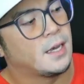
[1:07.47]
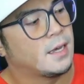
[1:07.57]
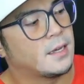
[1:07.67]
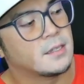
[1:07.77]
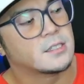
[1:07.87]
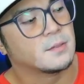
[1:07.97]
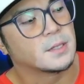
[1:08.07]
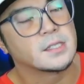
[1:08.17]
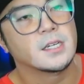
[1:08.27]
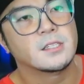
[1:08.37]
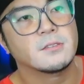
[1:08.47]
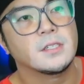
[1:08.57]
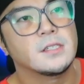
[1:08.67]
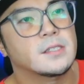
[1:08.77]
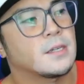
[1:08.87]
and some
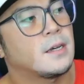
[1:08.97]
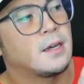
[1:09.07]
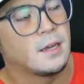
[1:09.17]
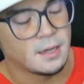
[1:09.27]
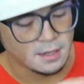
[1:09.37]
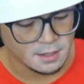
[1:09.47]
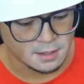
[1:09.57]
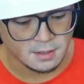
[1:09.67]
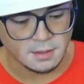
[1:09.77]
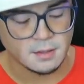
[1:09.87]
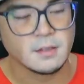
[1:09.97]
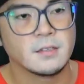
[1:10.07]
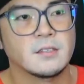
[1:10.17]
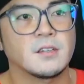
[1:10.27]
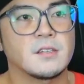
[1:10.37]
accessories. And
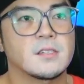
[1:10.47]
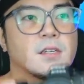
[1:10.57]
you can see